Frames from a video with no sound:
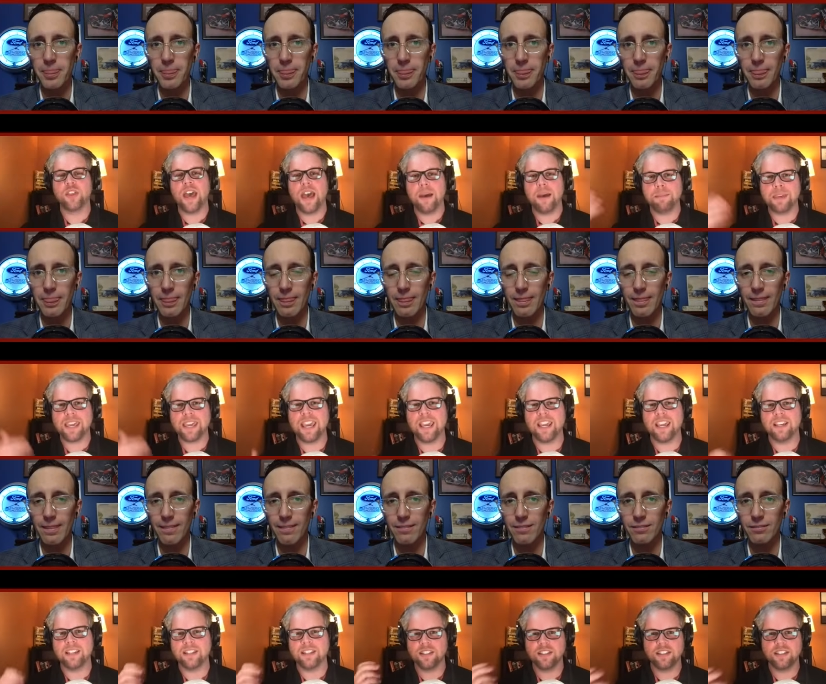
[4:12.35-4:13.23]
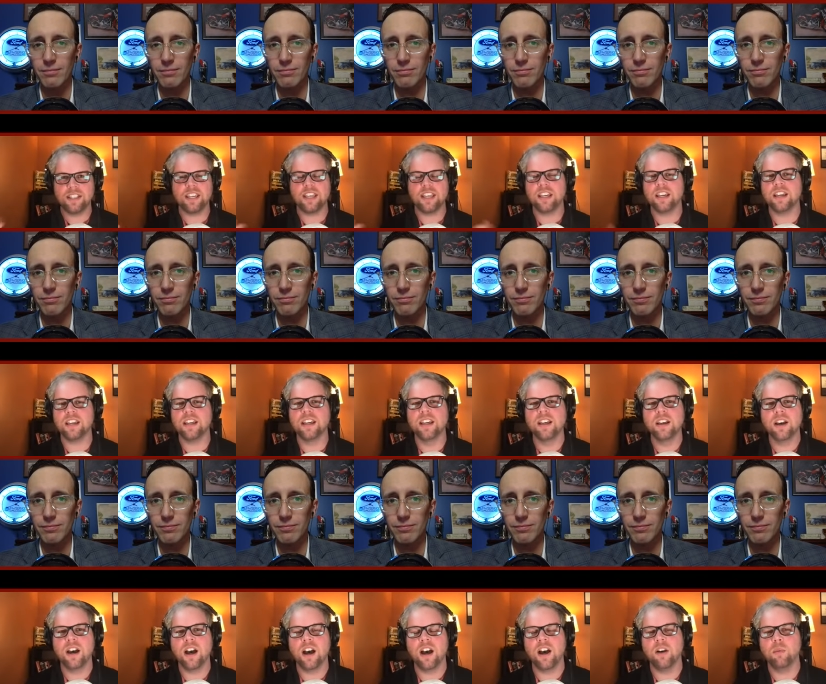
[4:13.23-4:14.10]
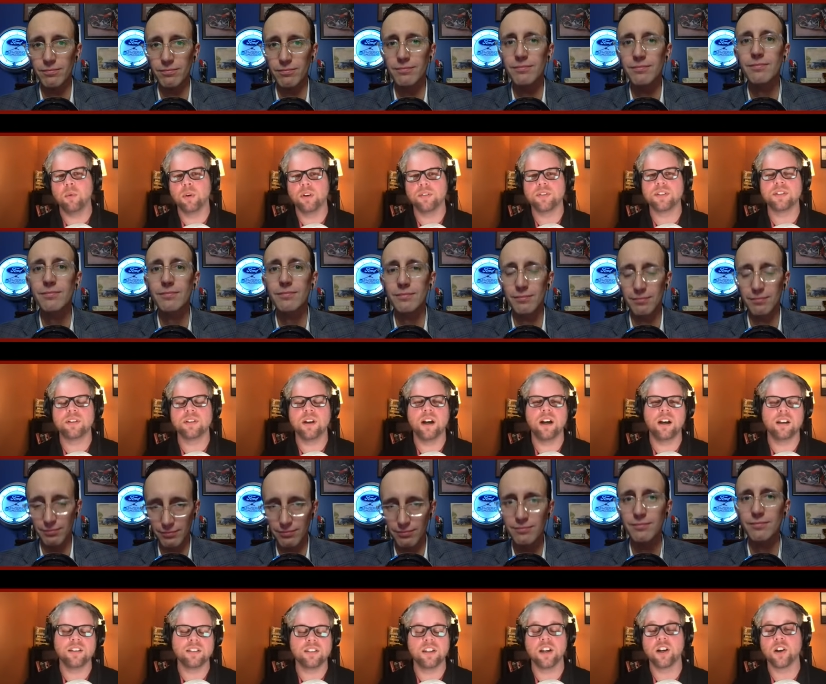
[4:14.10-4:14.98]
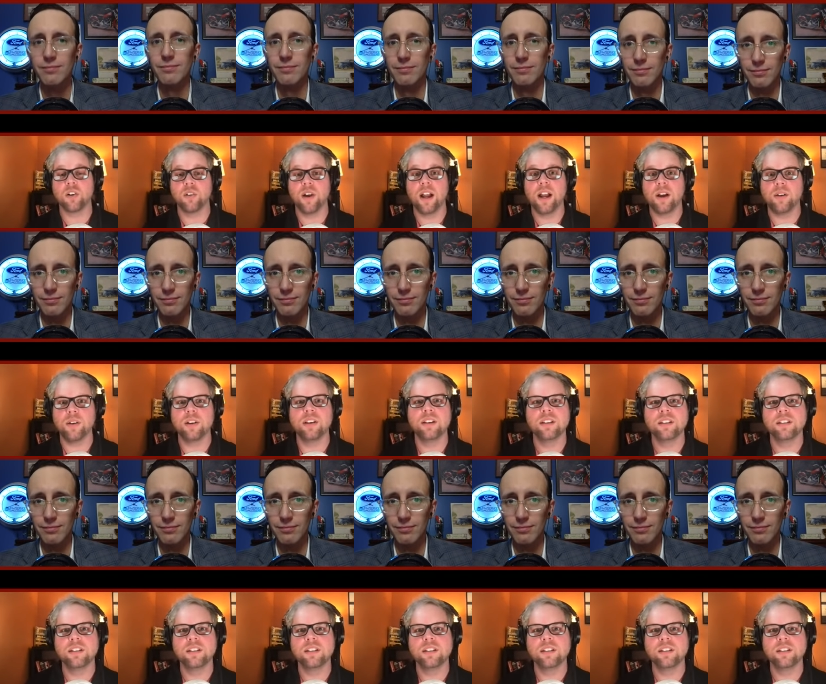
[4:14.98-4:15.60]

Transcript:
Speaker 1: the MKZ uh, would have uh, stuck around.